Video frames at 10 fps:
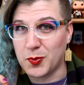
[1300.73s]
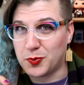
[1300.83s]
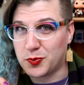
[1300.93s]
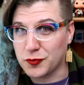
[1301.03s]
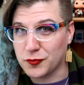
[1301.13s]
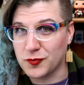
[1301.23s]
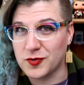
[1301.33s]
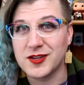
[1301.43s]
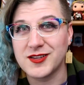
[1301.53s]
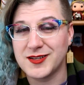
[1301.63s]

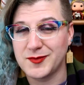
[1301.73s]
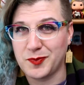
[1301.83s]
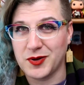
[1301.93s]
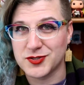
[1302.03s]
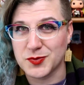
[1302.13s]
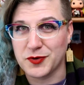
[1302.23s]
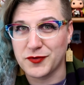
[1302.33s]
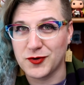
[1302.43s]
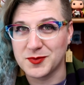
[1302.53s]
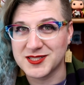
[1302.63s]
brilliant bunch of
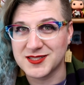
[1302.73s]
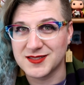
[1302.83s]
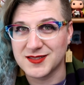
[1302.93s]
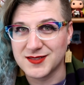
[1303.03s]
performances.